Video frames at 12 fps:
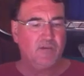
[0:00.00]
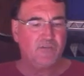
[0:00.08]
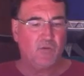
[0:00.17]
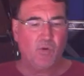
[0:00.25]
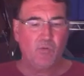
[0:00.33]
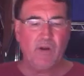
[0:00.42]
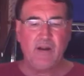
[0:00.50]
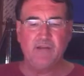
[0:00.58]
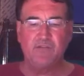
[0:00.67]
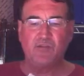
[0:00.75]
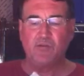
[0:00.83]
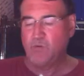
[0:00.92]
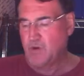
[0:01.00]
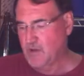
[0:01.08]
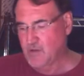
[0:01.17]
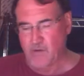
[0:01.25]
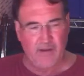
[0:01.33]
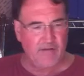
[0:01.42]
So we're ready
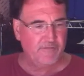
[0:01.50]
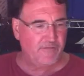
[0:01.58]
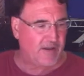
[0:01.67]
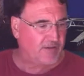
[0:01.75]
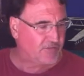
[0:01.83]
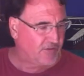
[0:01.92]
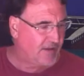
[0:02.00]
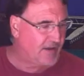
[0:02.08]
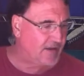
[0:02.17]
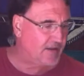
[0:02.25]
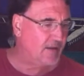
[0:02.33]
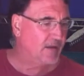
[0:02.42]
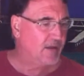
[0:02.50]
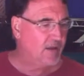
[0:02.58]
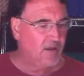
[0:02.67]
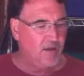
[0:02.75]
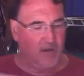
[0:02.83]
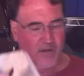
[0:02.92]
to go ahead and fasten that
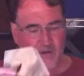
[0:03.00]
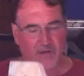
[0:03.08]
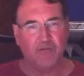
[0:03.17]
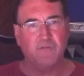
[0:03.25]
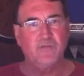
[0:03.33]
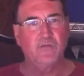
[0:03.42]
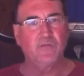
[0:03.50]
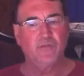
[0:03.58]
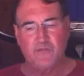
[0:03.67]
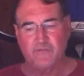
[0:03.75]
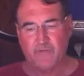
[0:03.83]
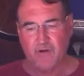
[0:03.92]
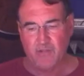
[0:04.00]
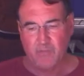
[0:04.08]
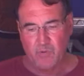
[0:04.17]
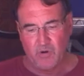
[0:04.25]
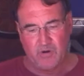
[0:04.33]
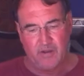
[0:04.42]
onto the front of
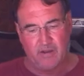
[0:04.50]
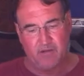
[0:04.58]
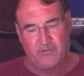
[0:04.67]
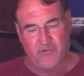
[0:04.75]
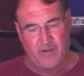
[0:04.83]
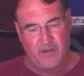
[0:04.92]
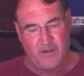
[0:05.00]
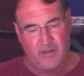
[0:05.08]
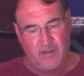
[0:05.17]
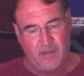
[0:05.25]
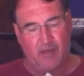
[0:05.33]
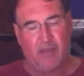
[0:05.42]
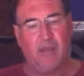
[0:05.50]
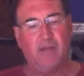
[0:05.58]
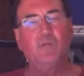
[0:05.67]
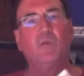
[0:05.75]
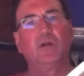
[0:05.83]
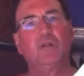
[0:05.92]
the birdhouse.
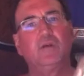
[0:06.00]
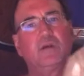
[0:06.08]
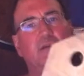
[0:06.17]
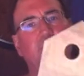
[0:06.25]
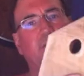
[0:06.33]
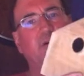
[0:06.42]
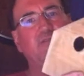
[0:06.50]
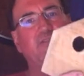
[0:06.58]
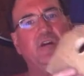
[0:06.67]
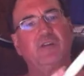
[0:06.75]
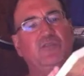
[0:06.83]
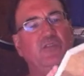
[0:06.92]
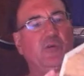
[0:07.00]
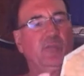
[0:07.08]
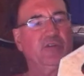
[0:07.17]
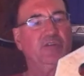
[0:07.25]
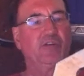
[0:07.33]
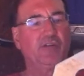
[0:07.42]
Again, you want to look at both sides of your
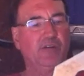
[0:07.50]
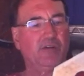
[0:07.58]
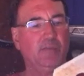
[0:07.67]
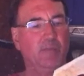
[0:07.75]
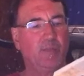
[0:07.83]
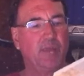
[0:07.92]
material,